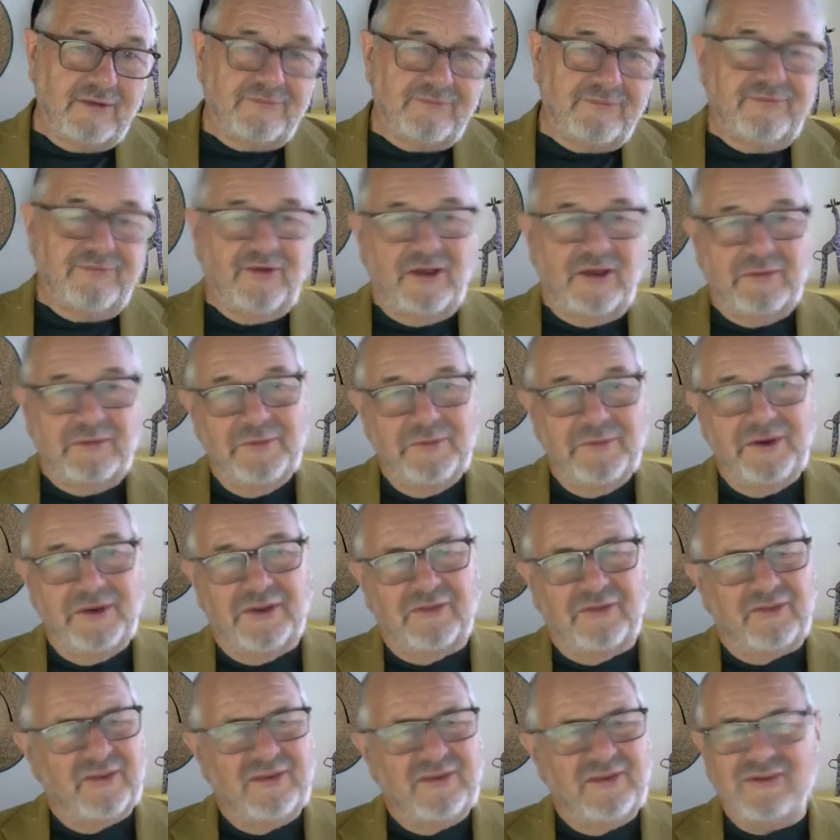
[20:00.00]
5
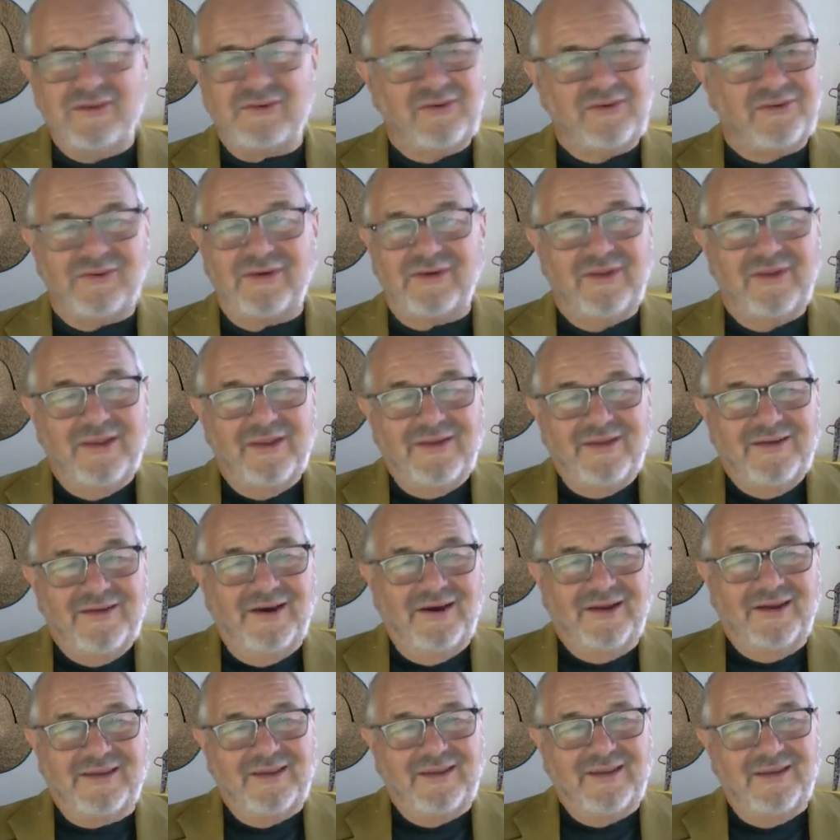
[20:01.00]
minutes, and then she said,
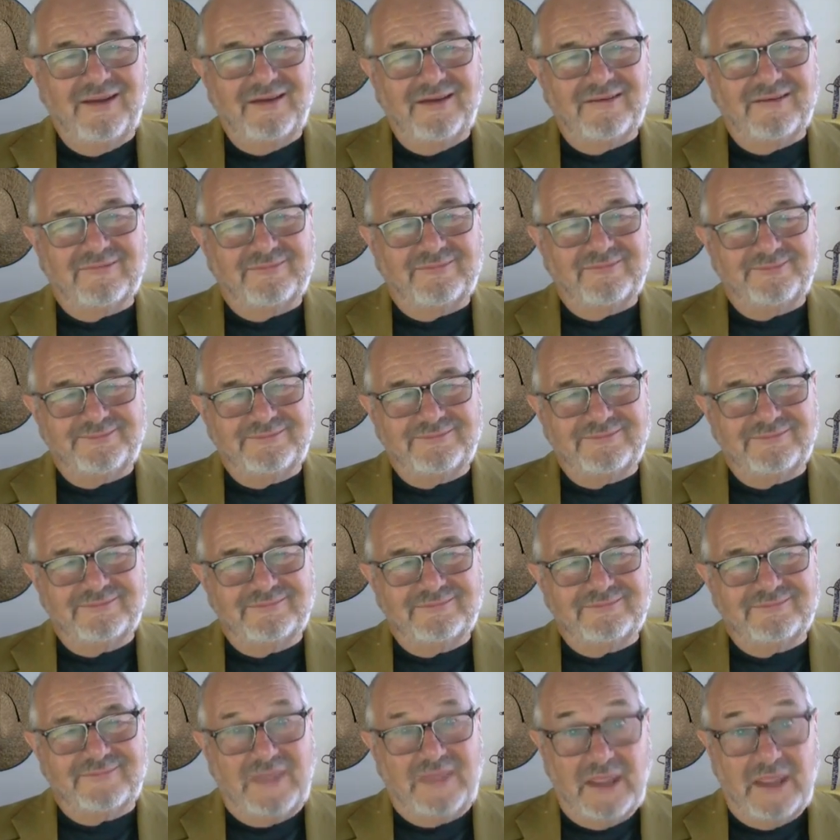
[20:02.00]
I can't
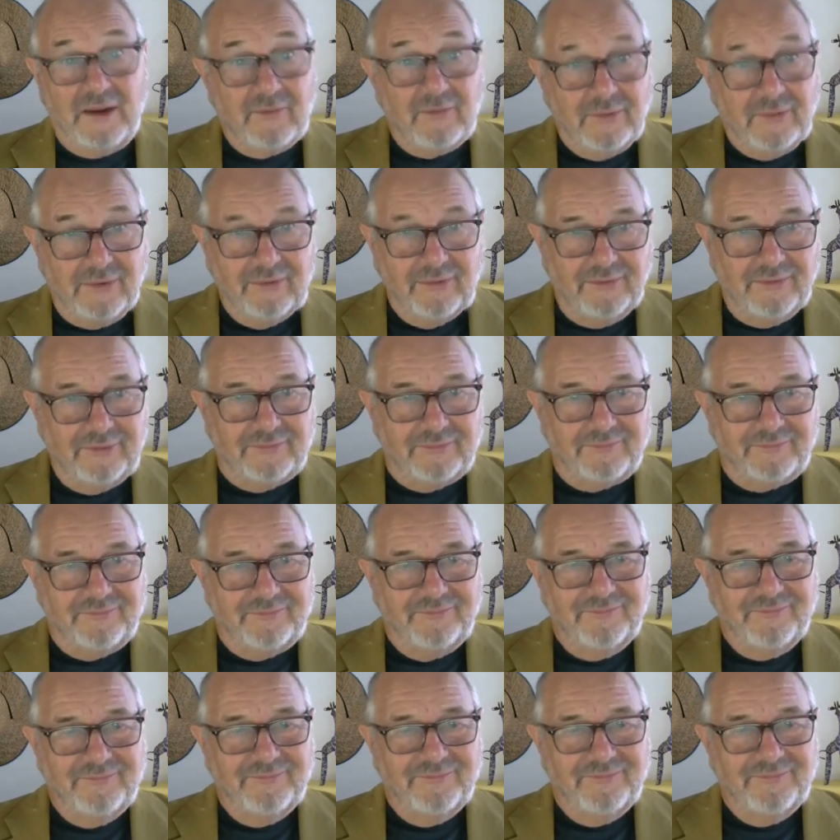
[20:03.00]
carry on.
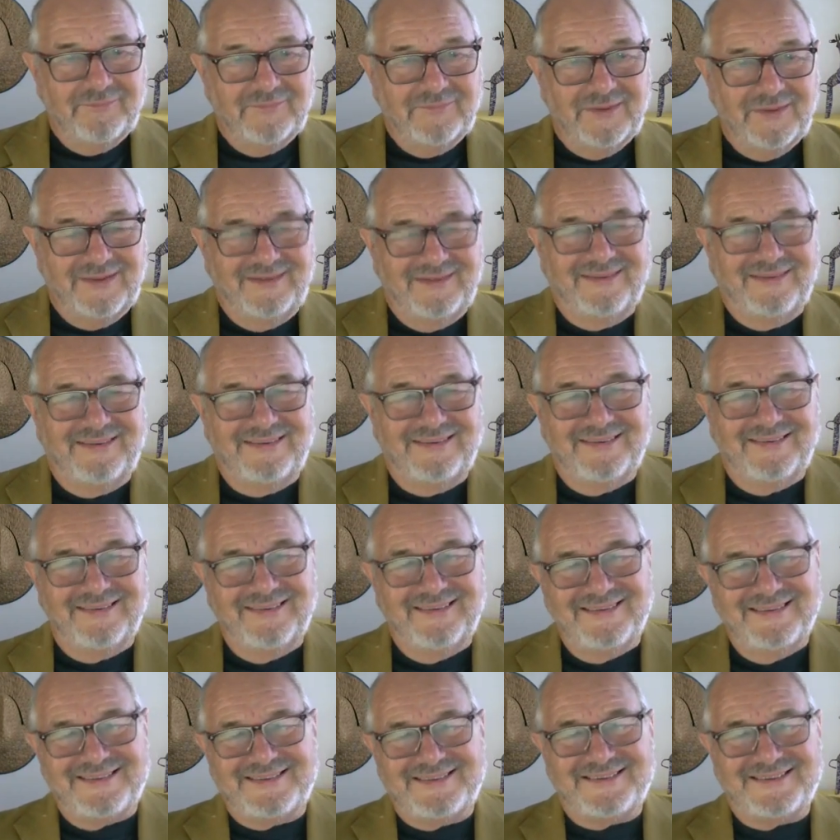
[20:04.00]

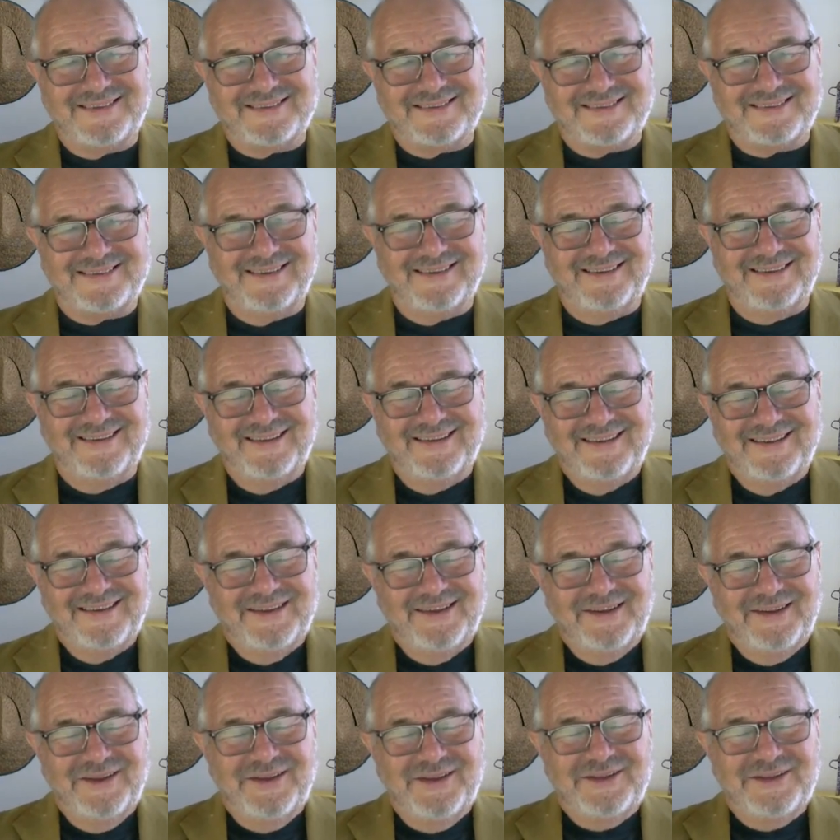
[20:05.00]
It's just...
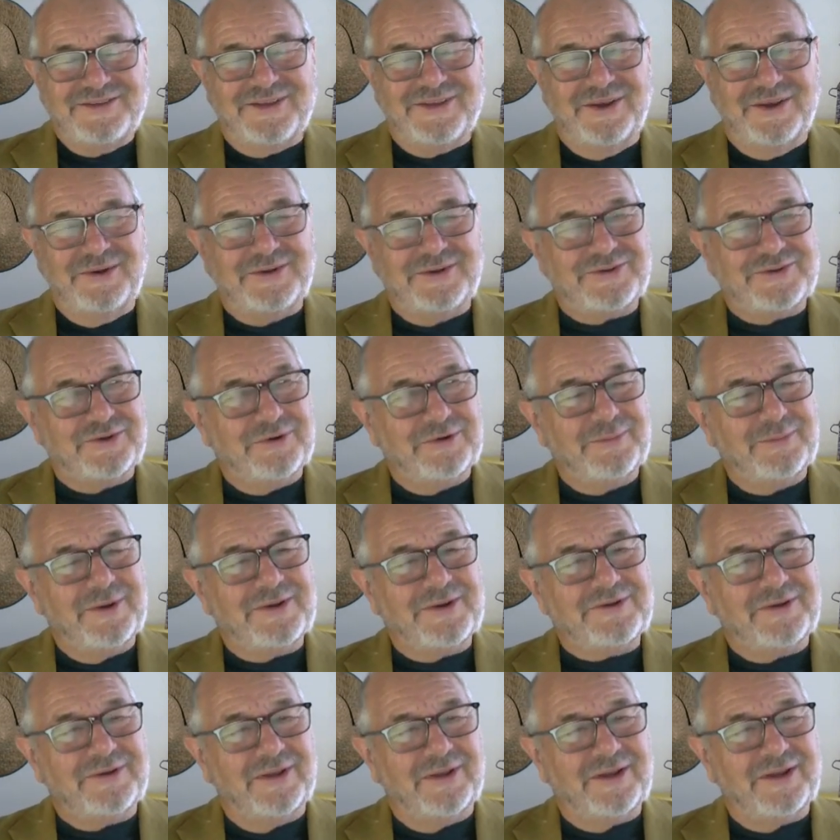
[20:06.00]
So it's
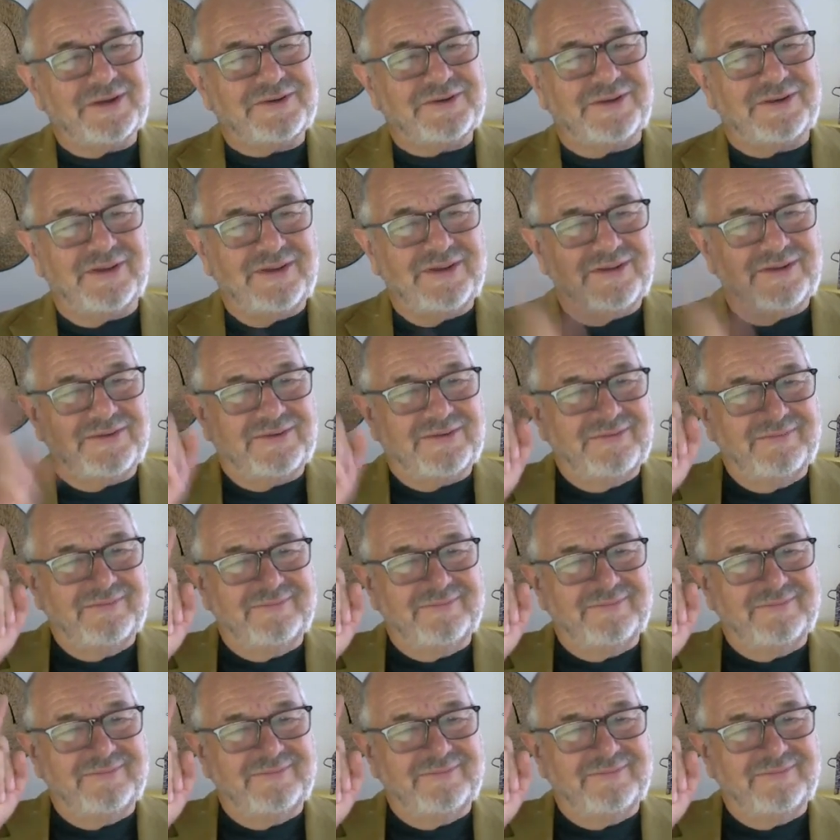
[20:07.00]
almost like she's